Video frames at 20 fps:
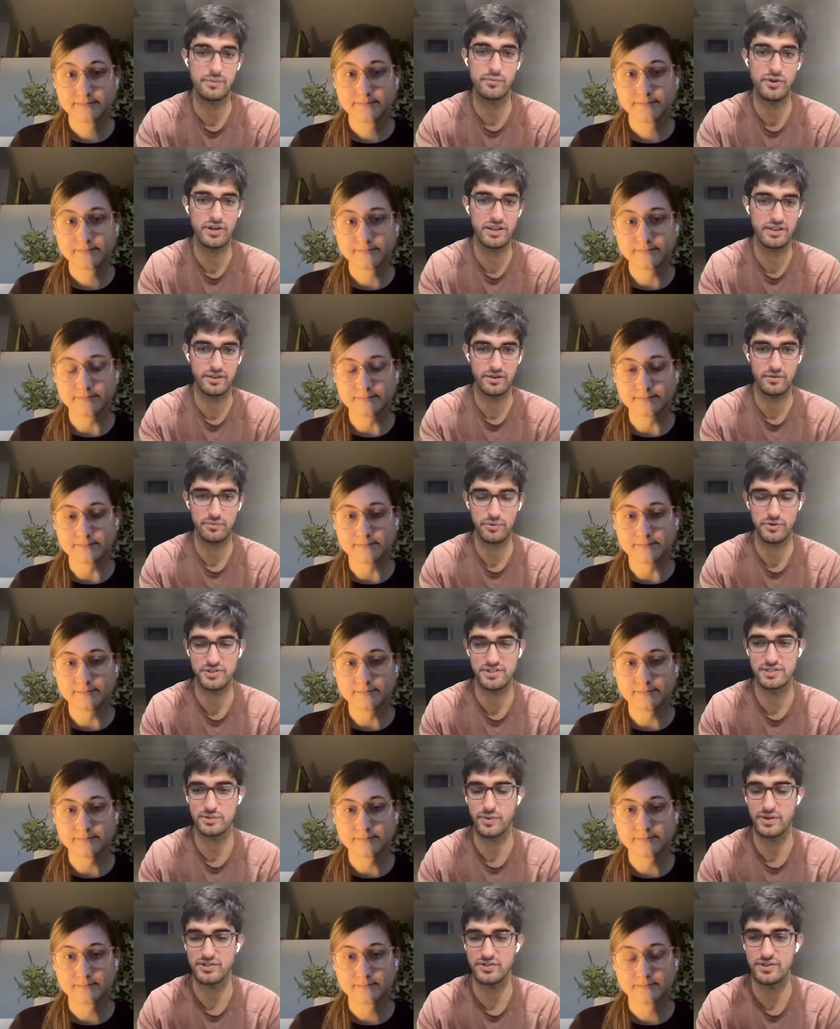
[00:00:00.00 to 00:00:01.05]
Speaker 1: This is I'm reading the
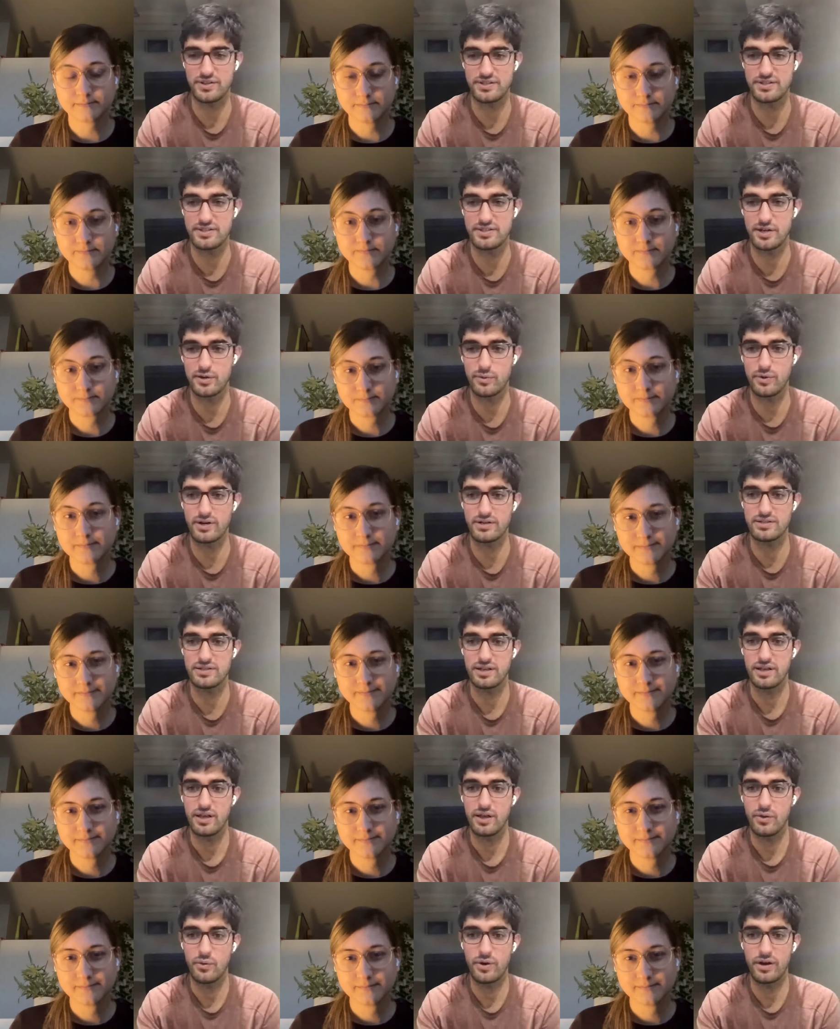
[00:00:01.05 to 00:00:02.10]
person's question. This is their
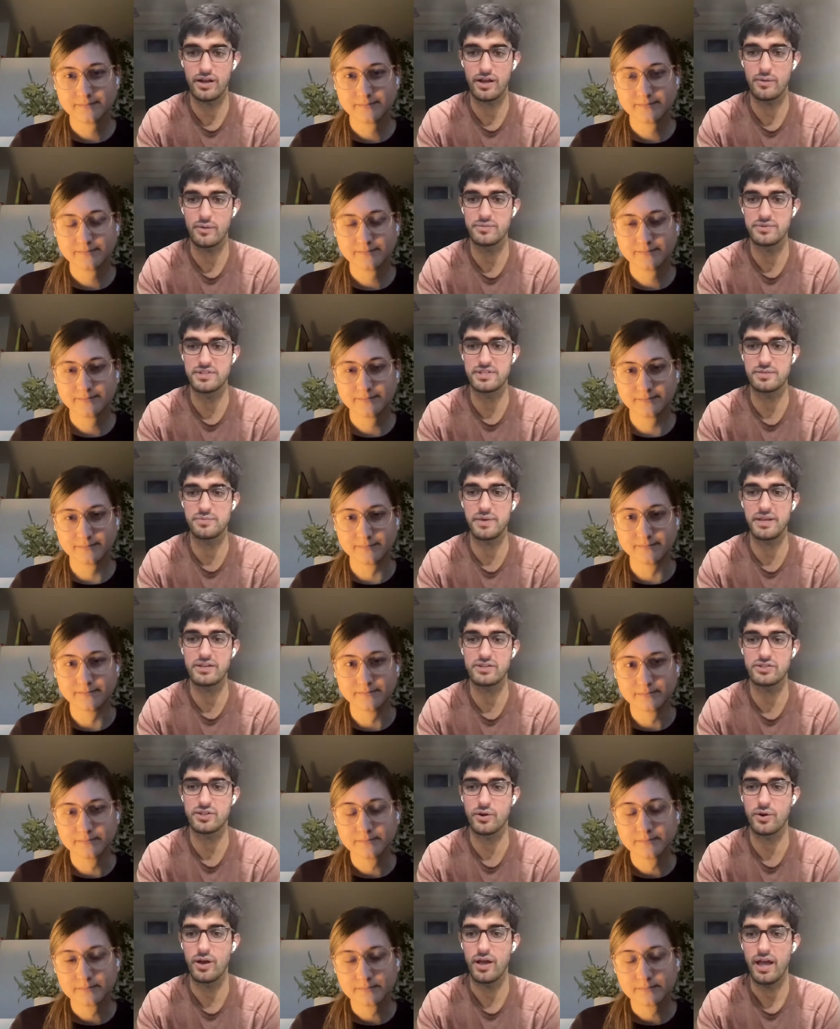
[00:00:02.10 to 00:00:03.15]
words when it comes to
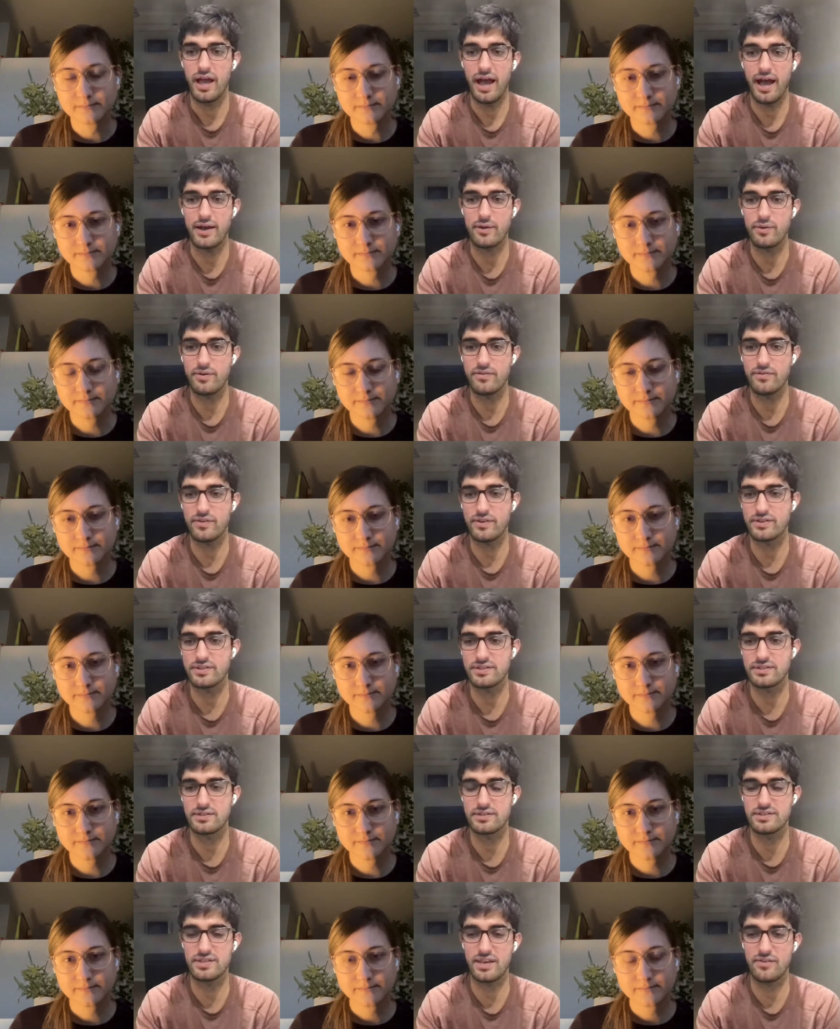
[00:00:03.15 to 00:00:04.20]
speech. So how do we
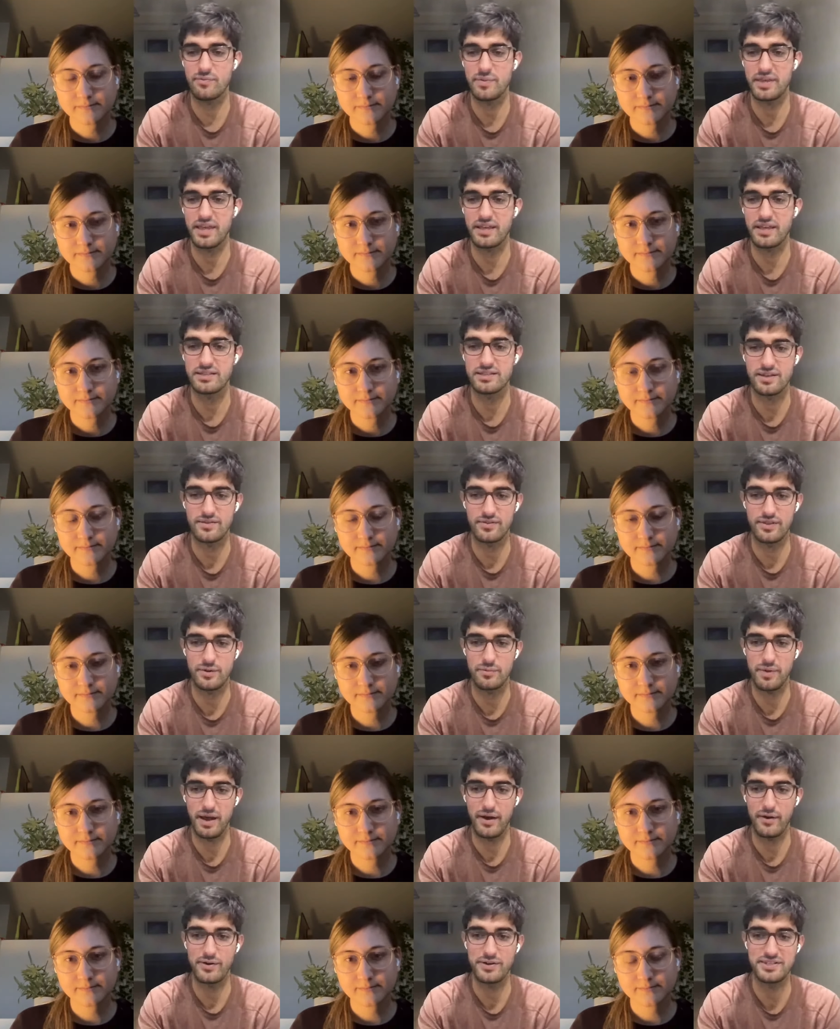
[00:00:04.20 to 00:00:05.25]
feel safe making
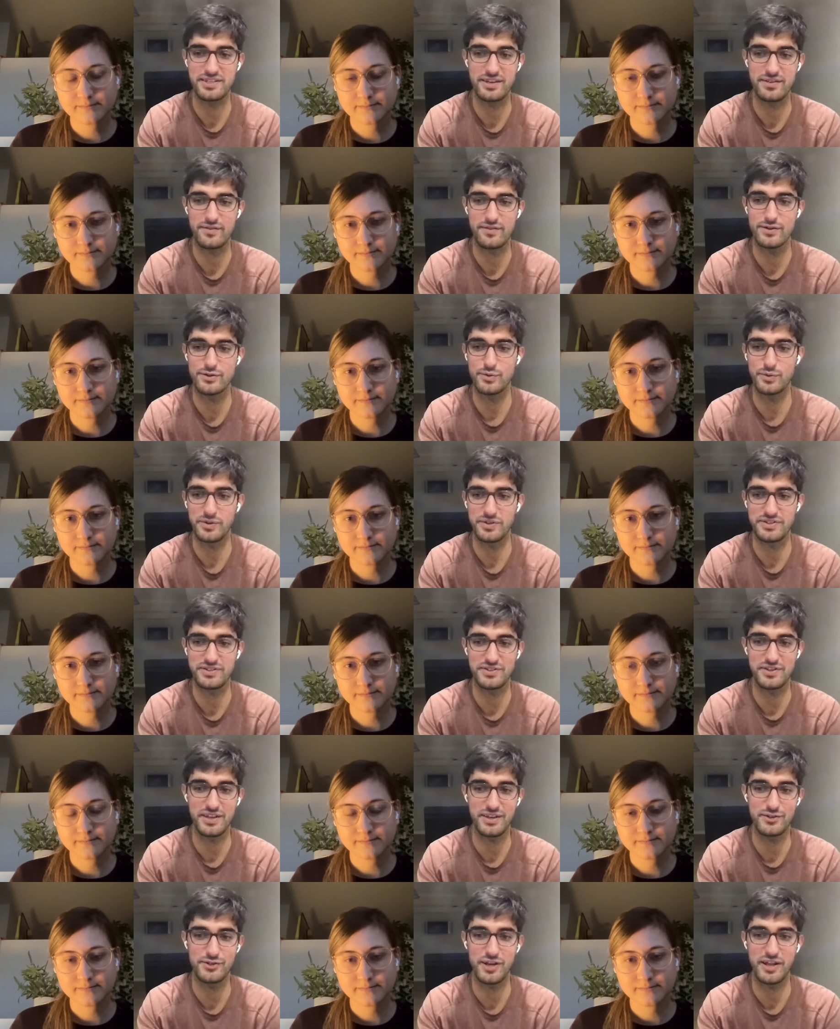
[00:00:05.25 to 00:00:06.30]
stuff that empowers
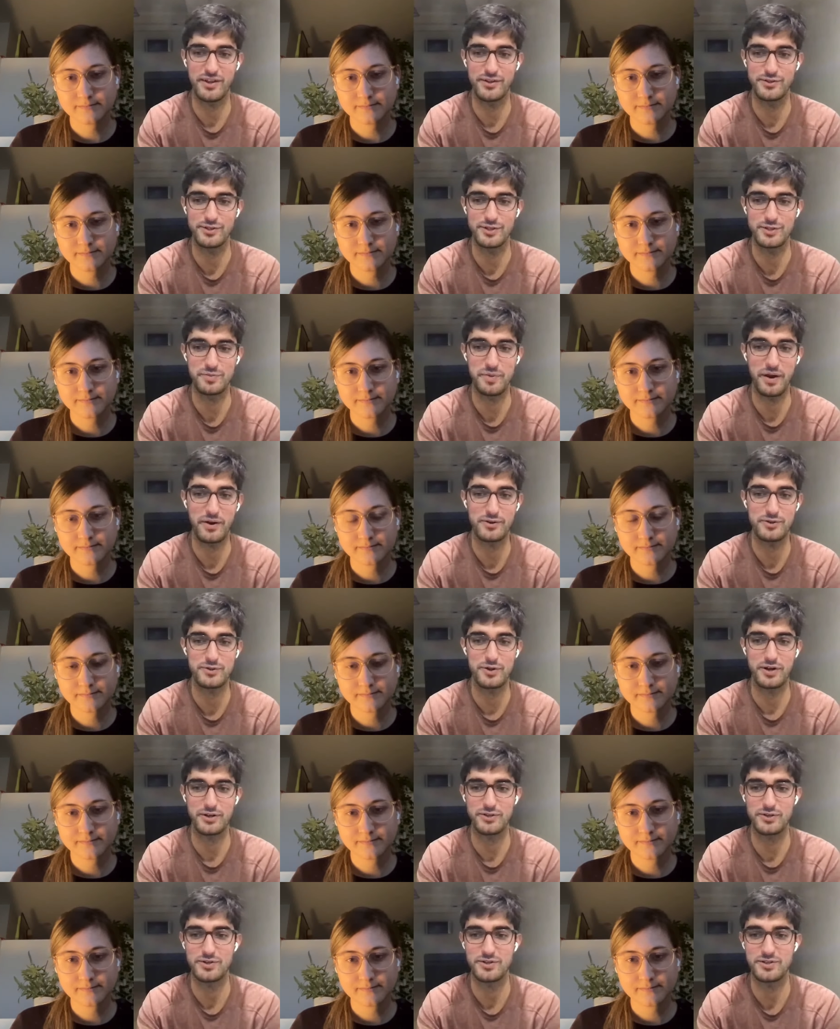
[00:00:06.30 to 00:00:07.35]
individuals and challenges
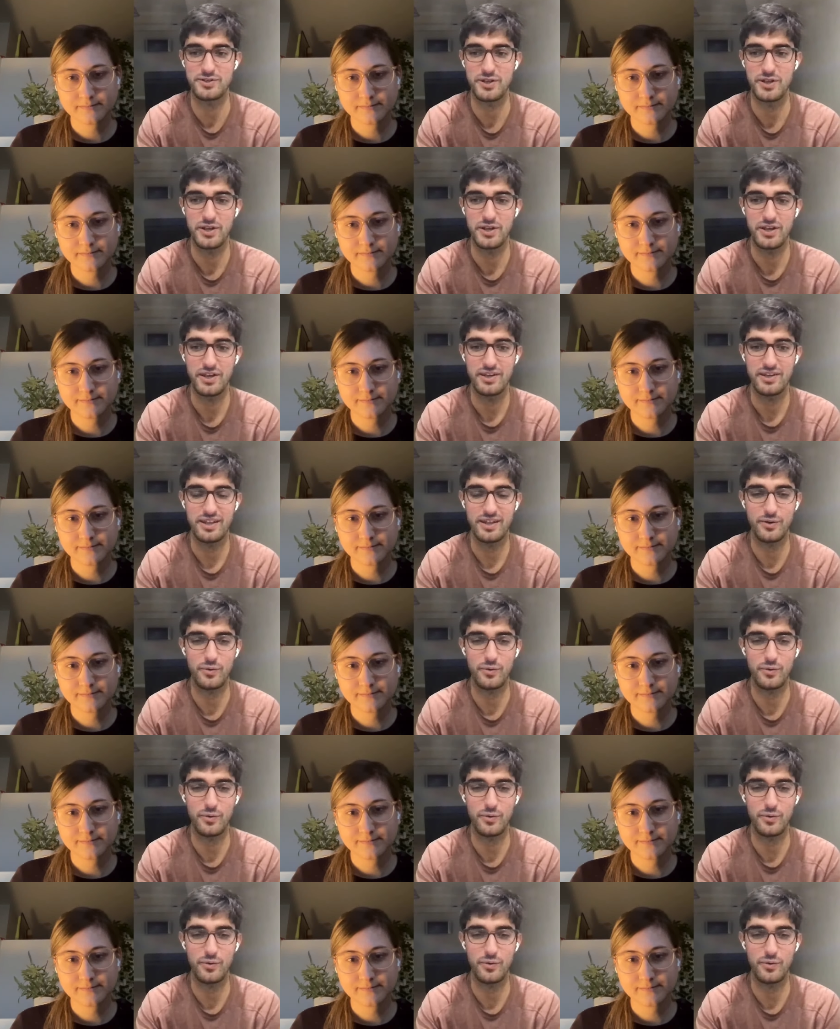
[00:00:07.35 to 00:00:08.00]
power structures?